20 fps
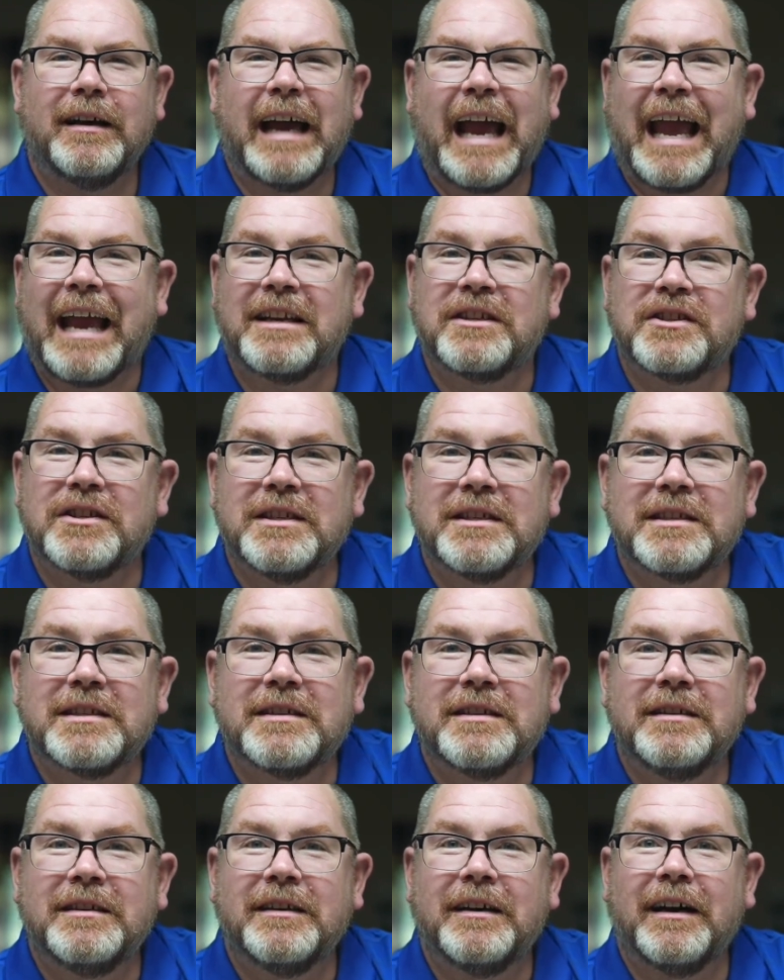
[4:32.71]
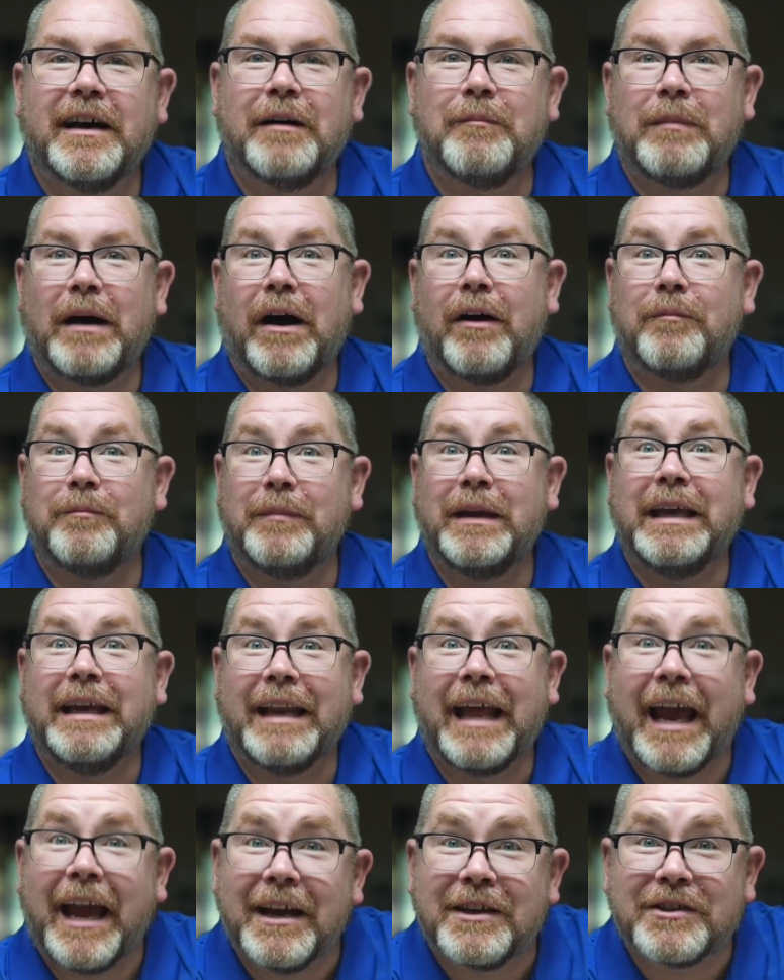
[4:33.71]
anxious about being
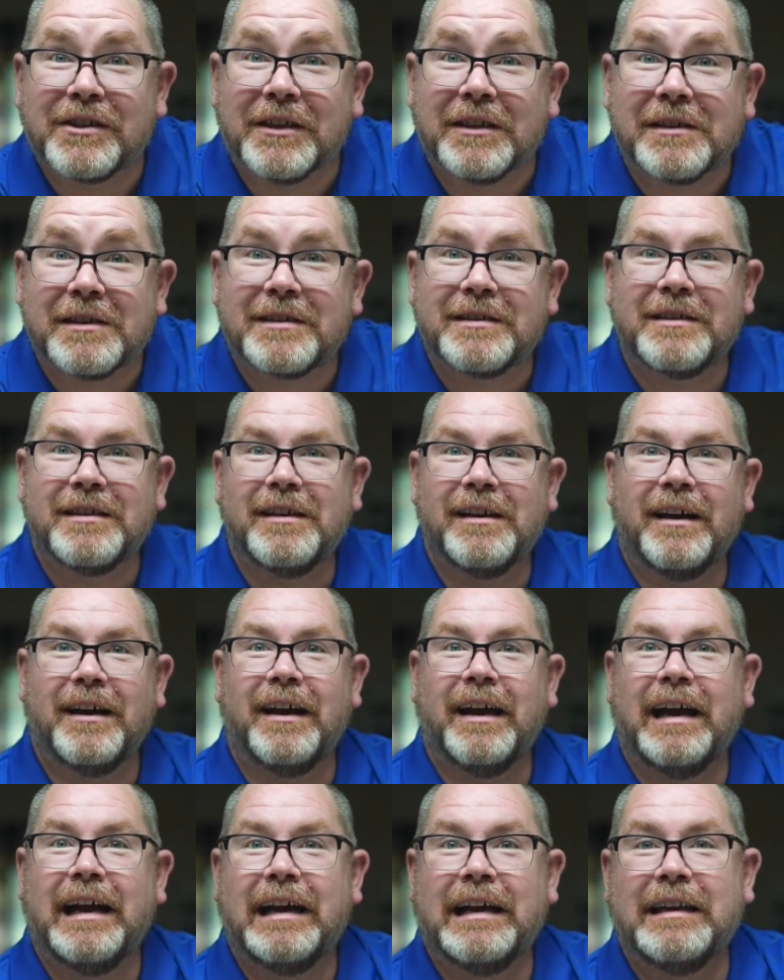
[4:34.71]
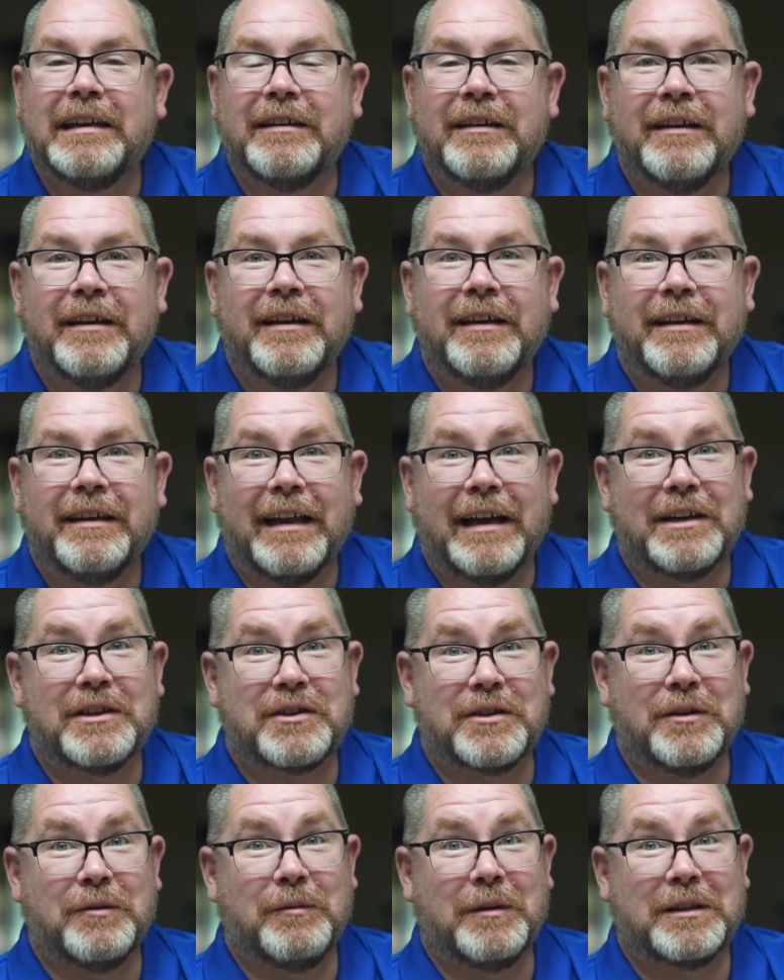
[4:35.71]
anxious and not
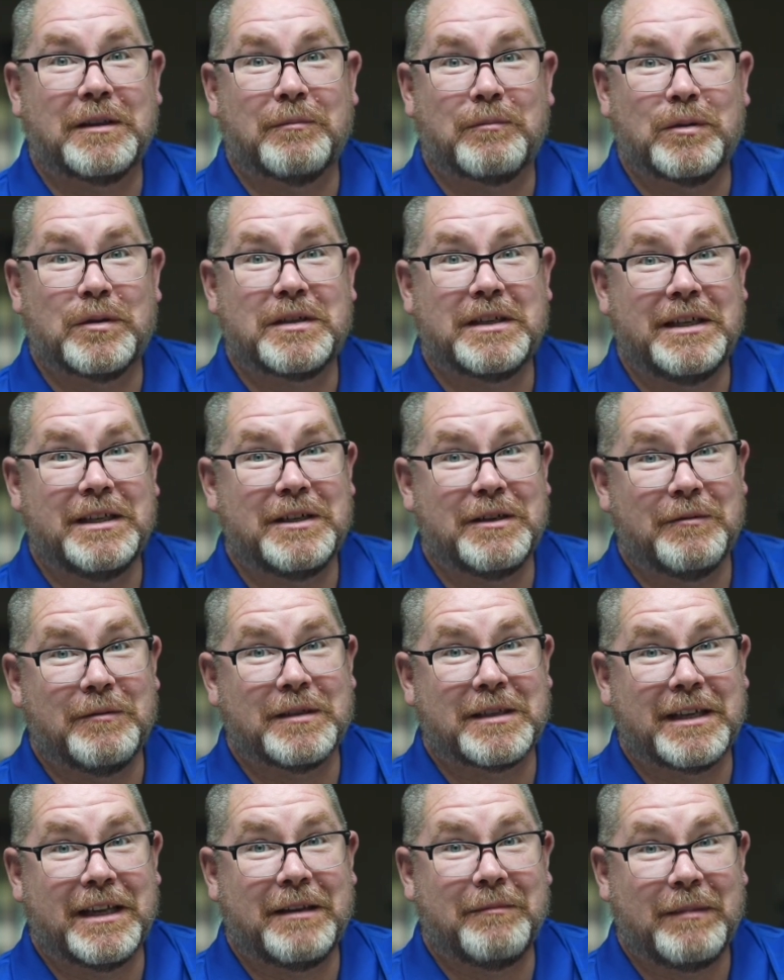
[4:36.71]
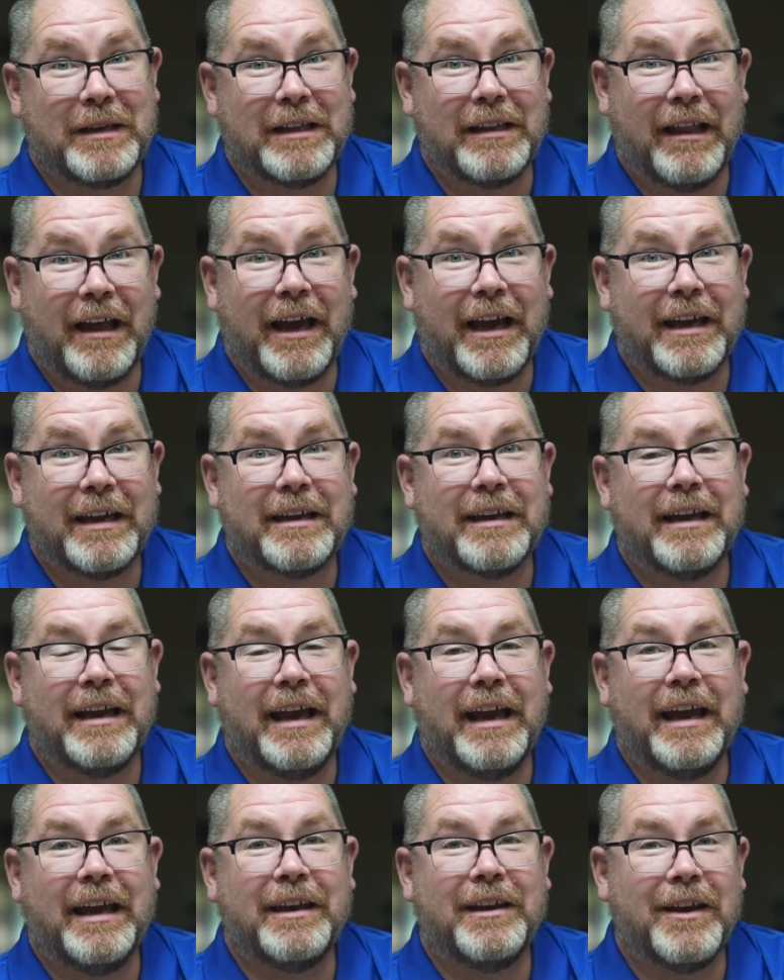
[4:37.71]
sure what the procedure was going to be like,
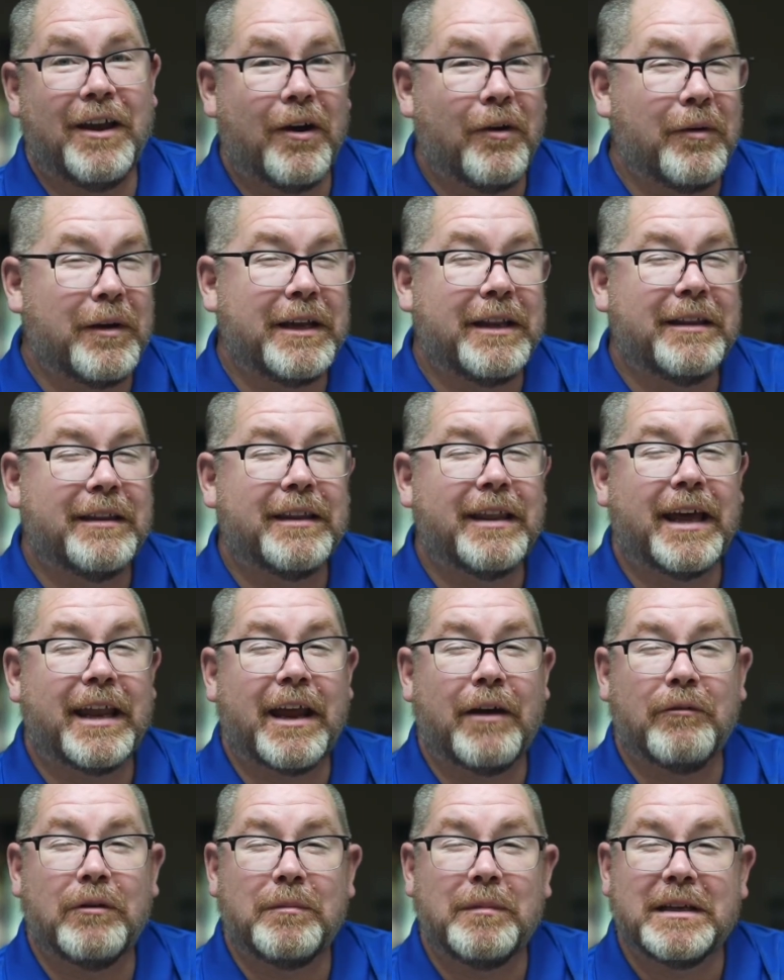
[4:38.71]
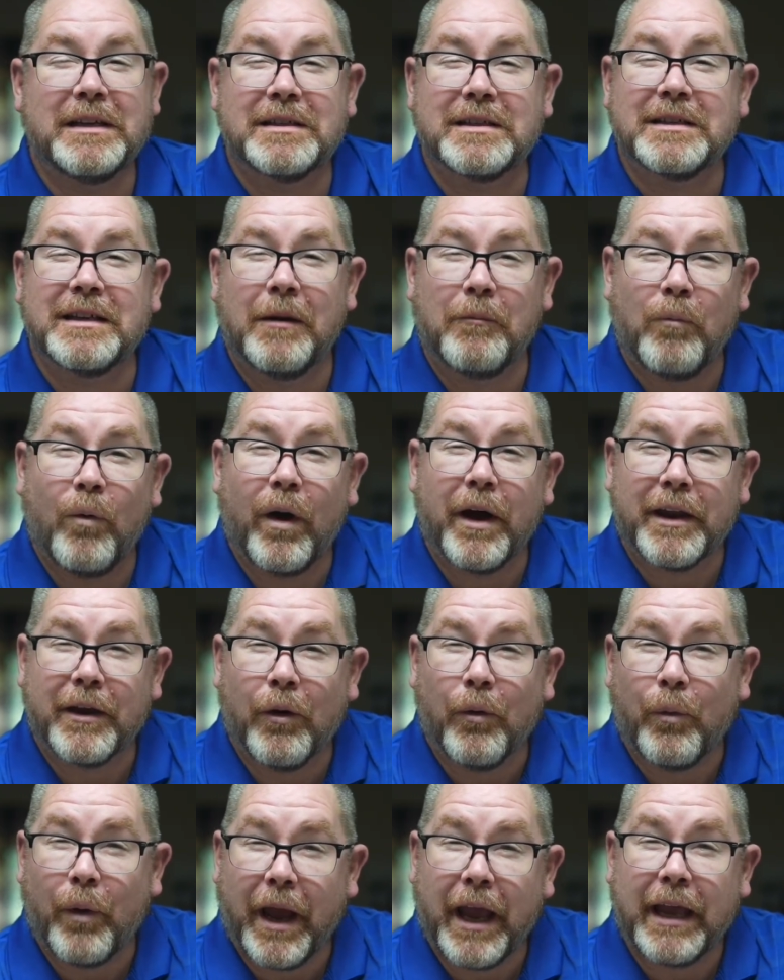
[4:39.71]
and knowing that I would be somewhat
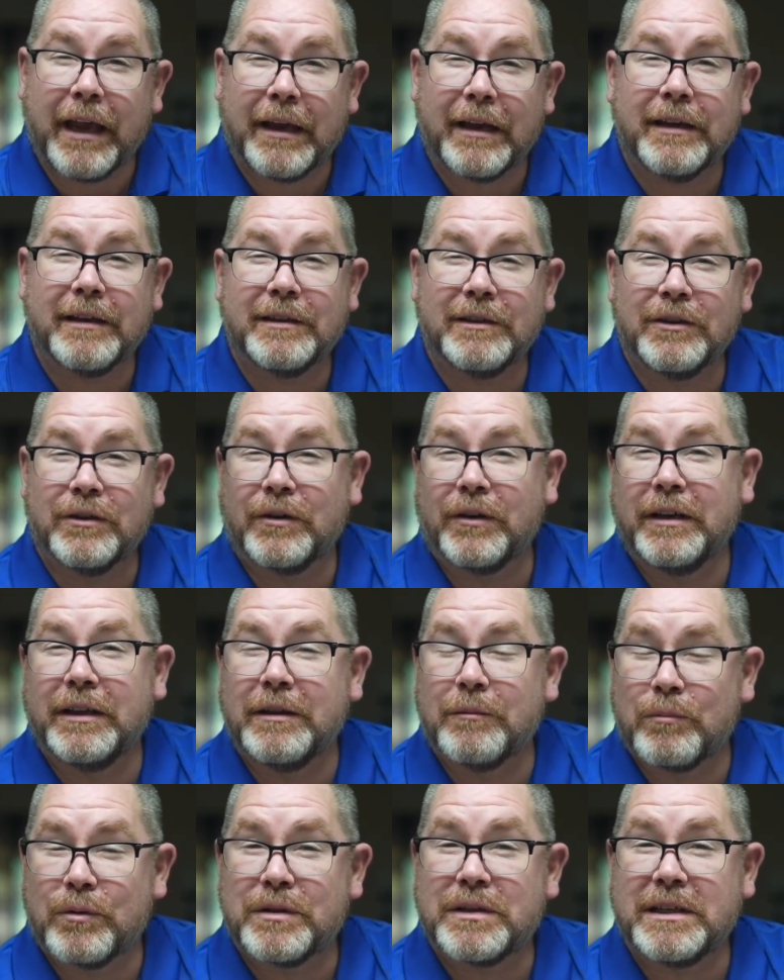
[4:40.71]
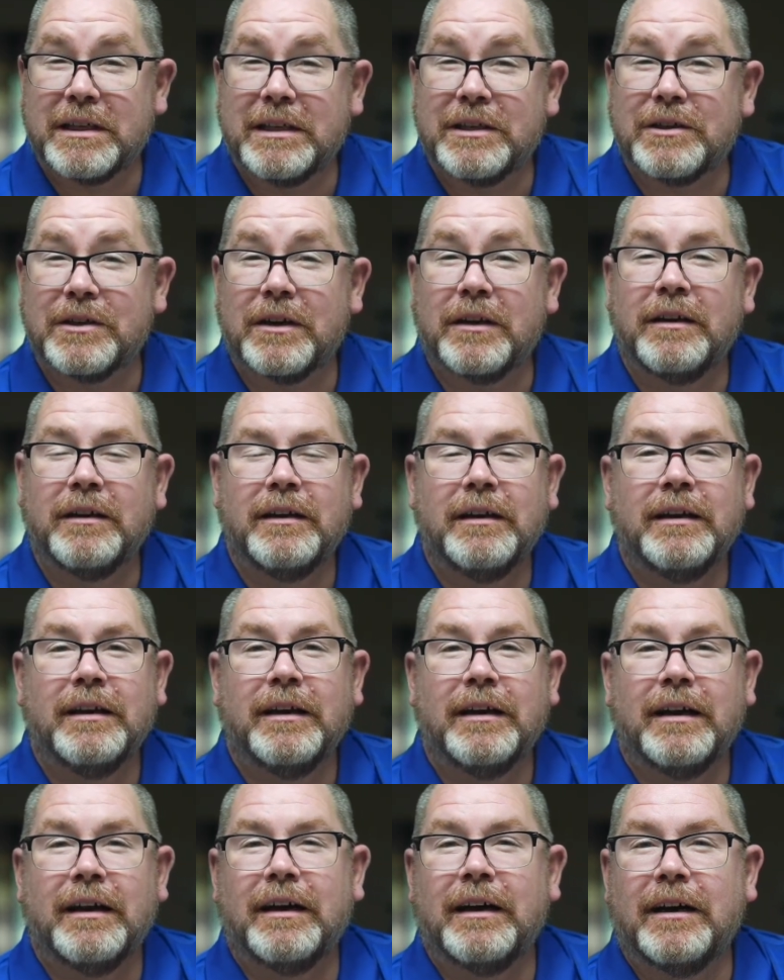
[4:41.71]
awake during the procedure
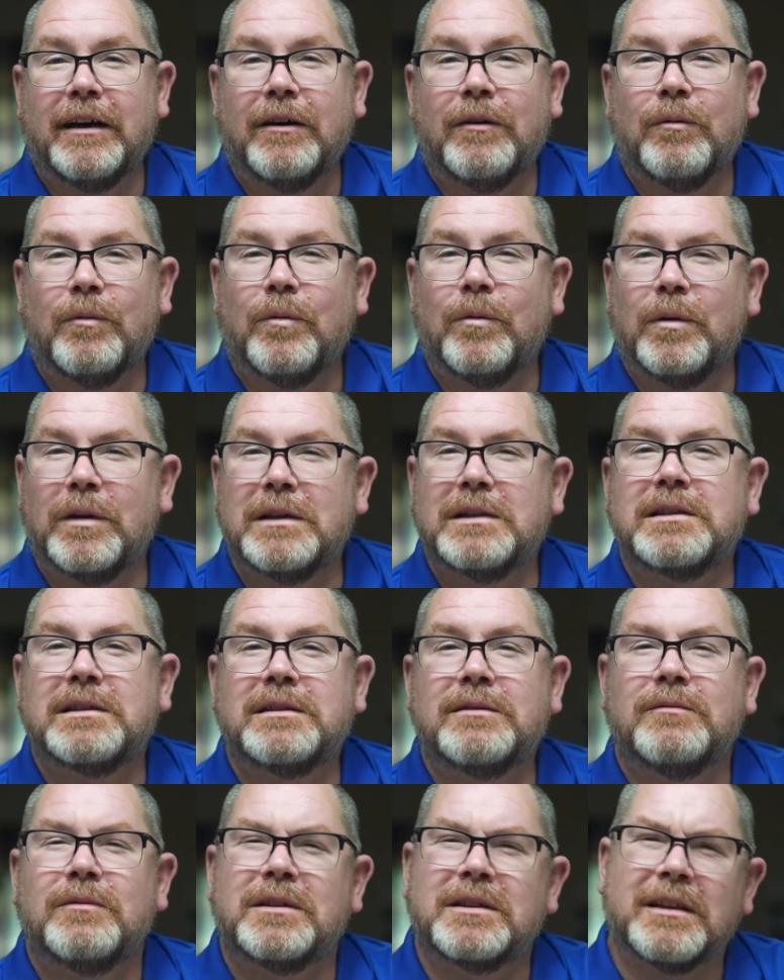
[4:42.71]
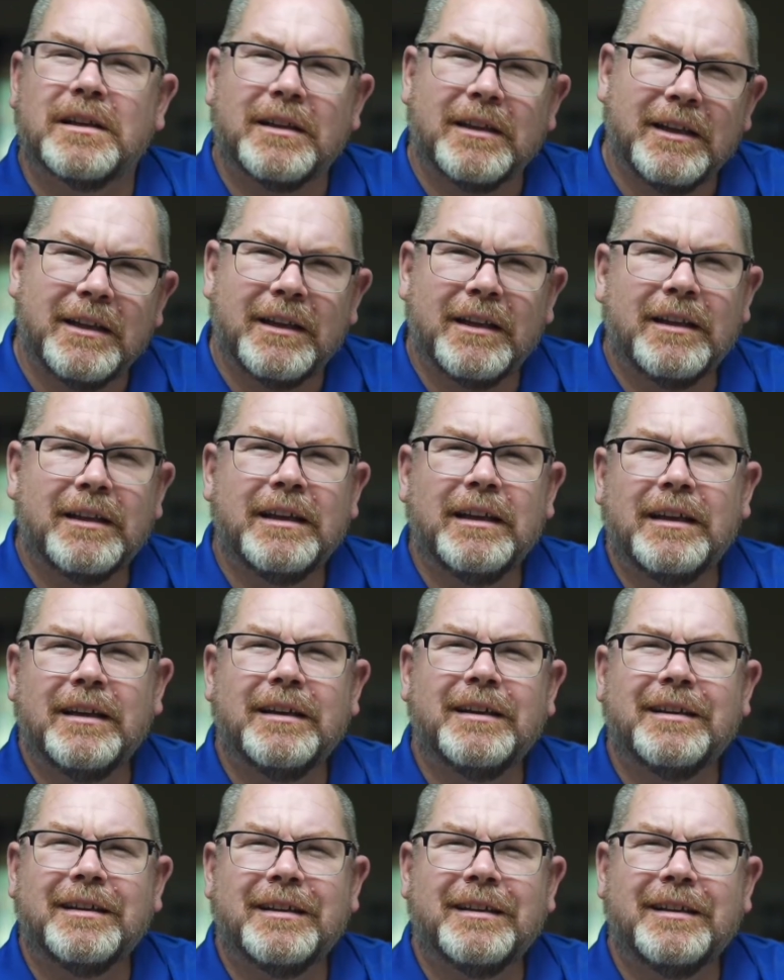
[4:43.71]
was a
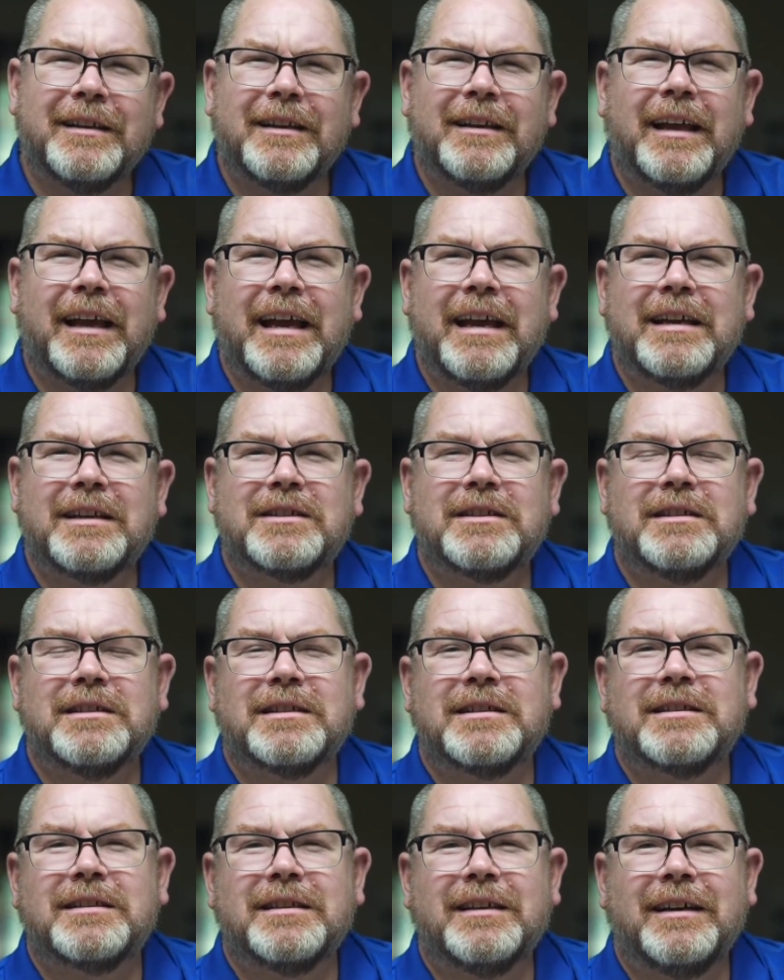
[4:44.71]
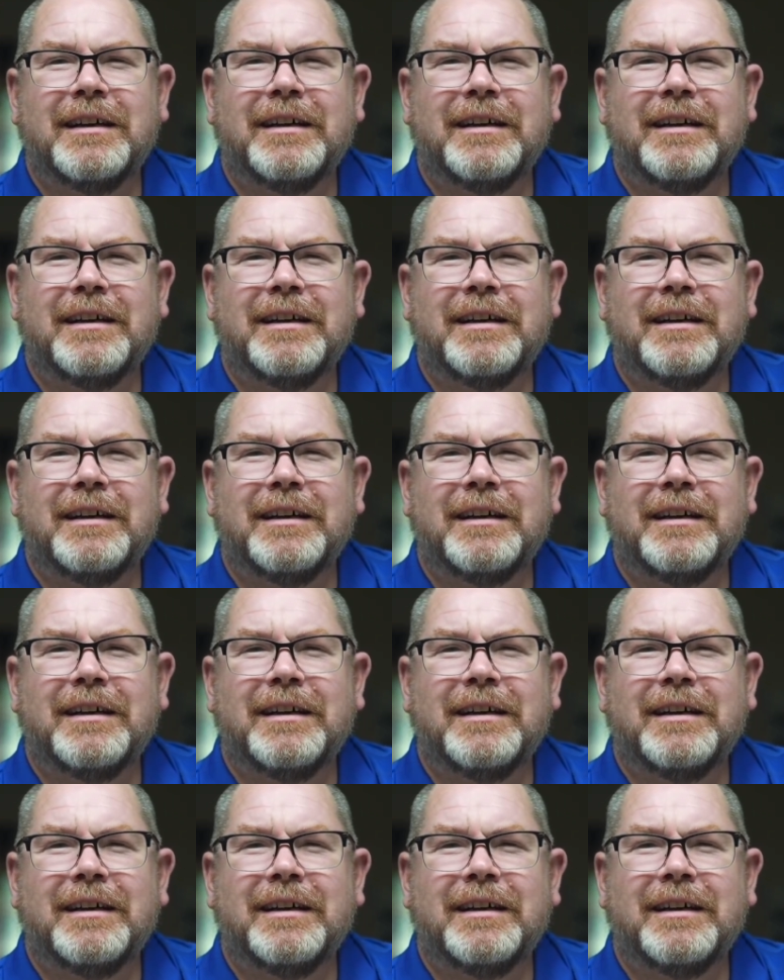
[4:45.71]
little anxious,